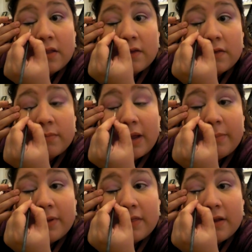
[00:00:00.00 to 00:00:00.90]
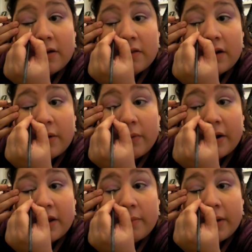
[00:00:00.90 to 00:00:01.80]
This might be thicker than I
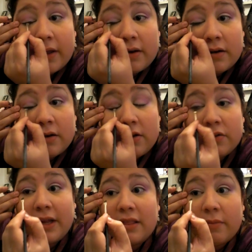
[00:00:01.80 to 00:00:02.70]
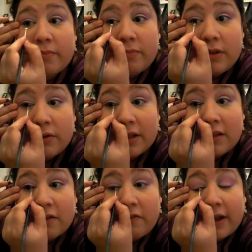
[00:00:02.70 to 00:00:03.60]
wanted, but you'll get
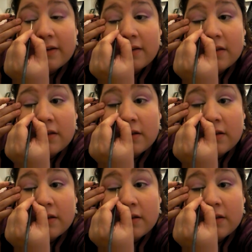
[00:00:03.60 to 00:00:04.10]
the effect.